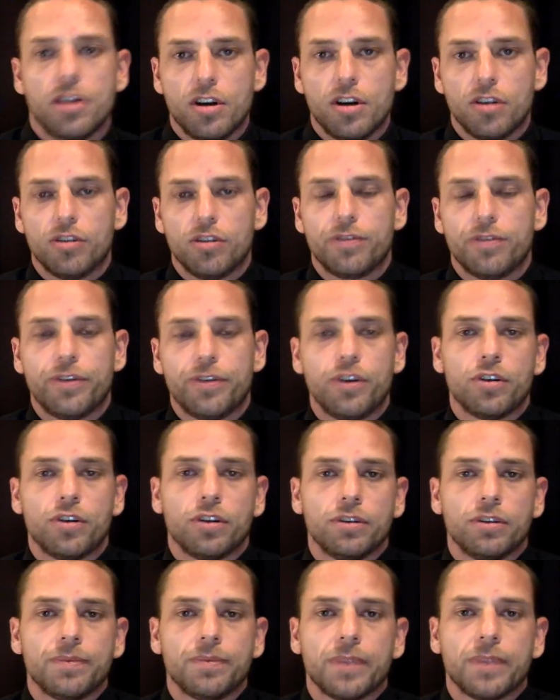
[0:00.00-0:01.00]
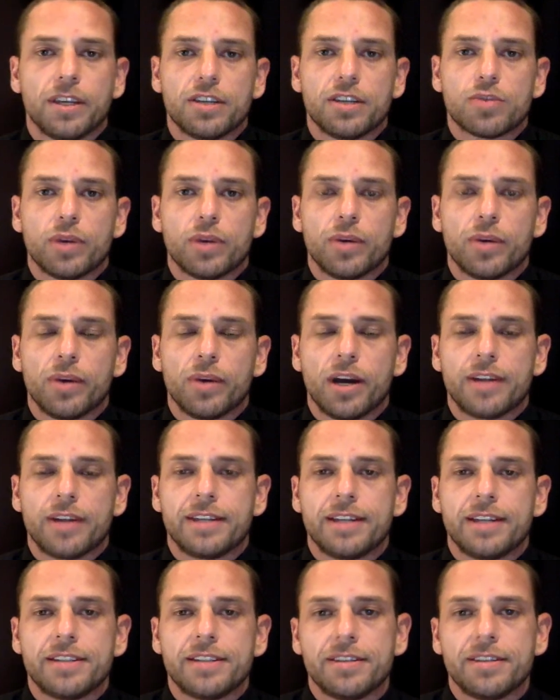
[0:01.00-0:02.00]
Referral is where we
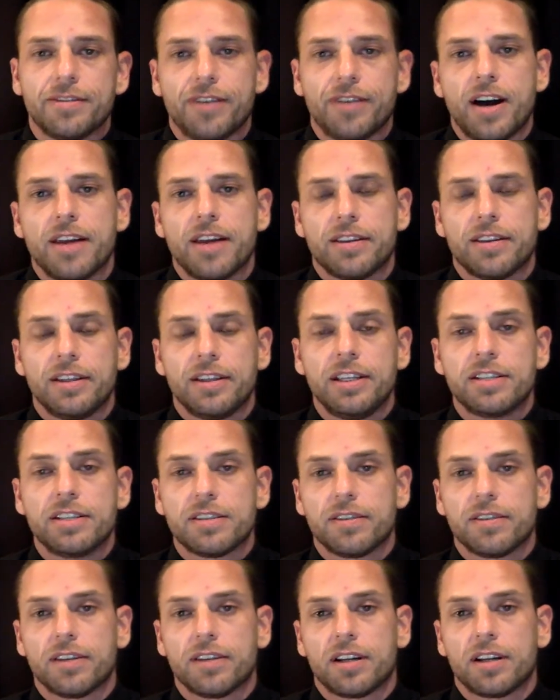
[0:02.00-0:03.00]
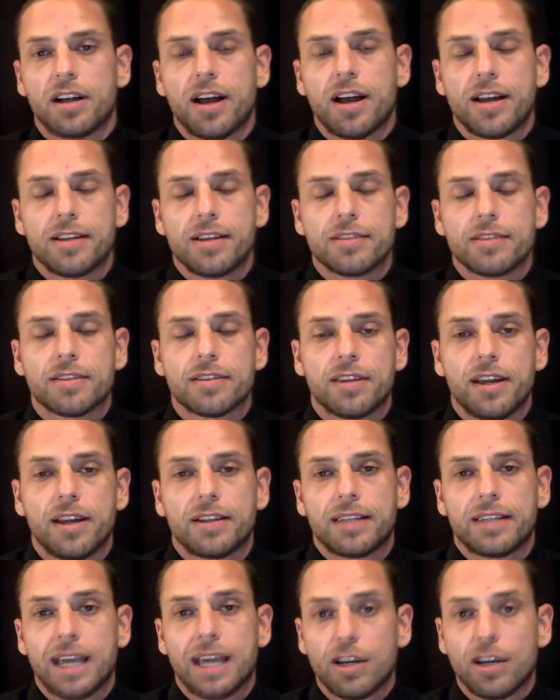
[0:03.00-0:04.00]
identify the needs of the client
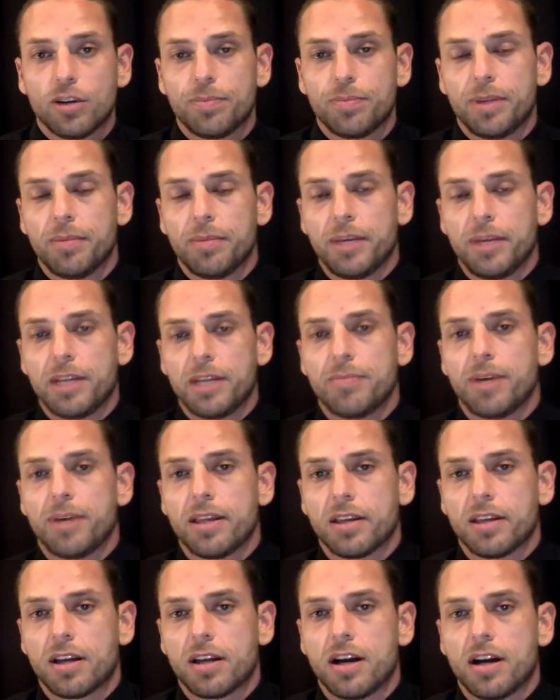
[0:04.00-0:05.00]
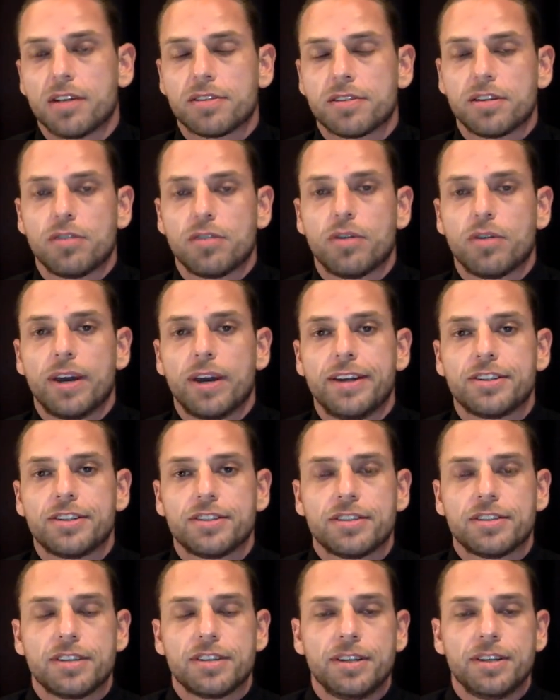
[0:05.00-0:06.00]
that cannot be met by the counsellor or
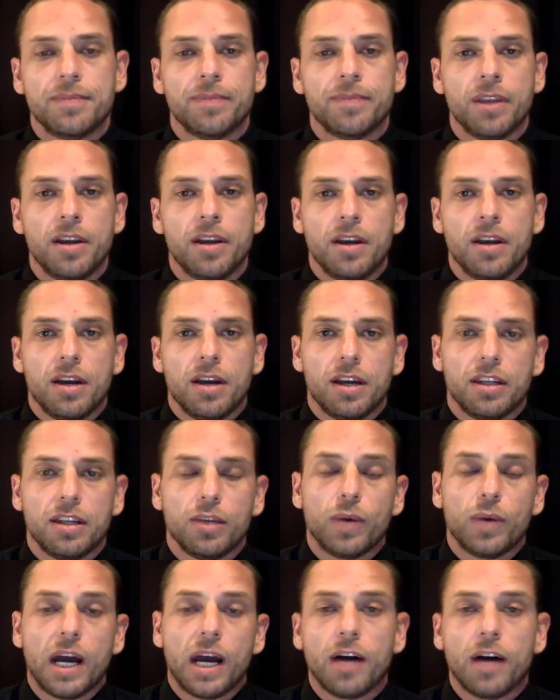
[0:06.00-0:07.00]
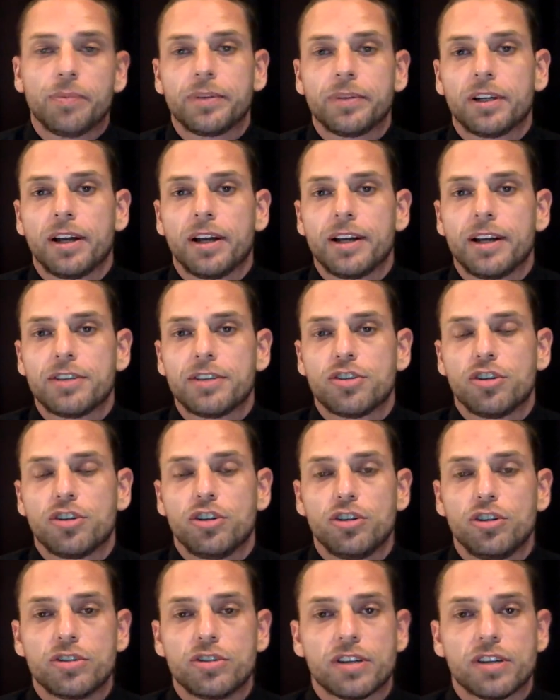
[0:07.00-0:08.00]
agency, and then we help the client to
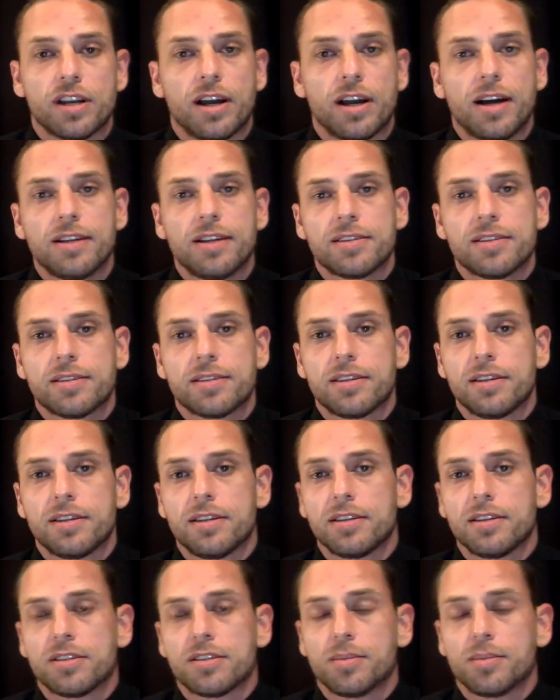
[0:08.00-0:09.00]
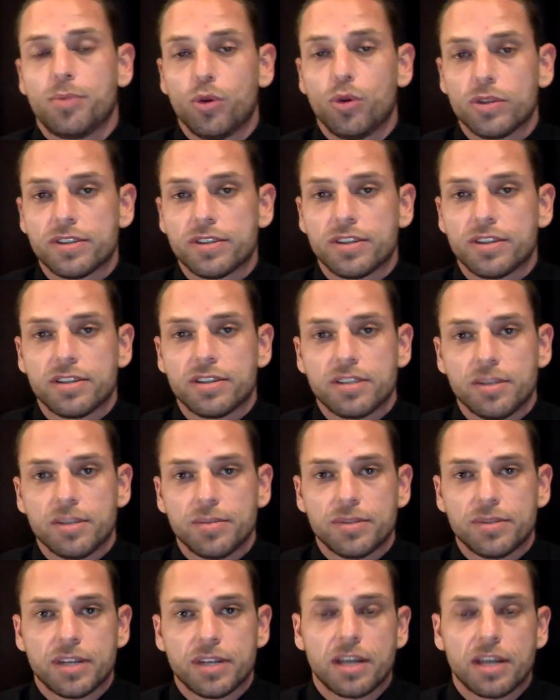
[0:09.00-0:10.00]
utilize the support
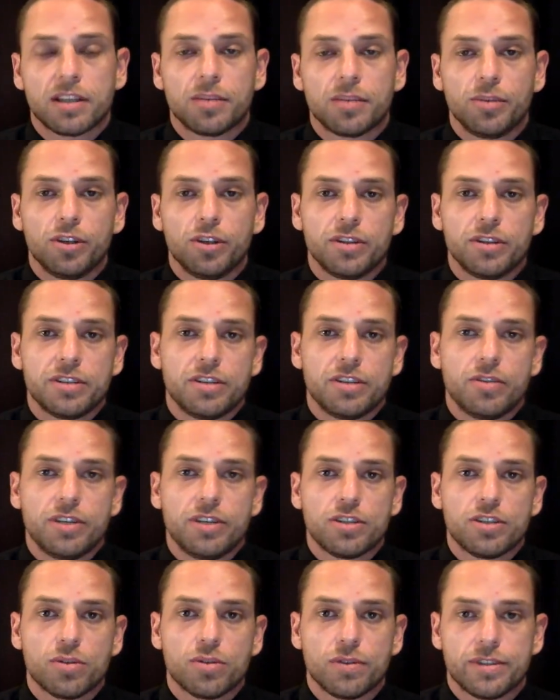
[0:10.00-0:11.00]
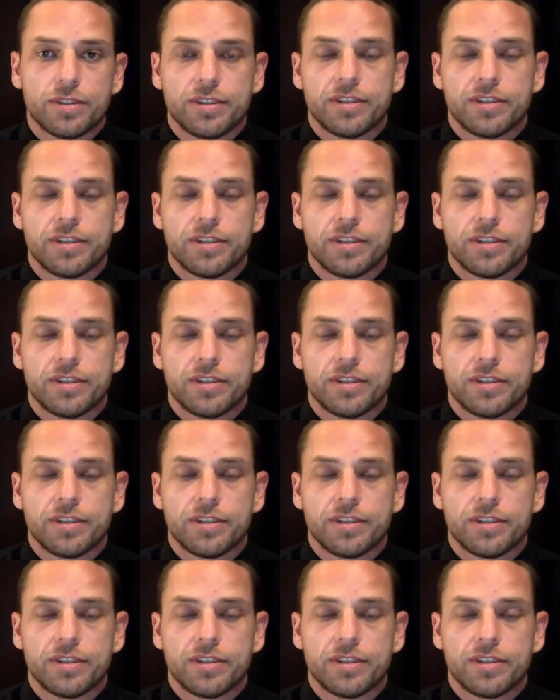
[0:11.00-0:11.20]
systems and community resources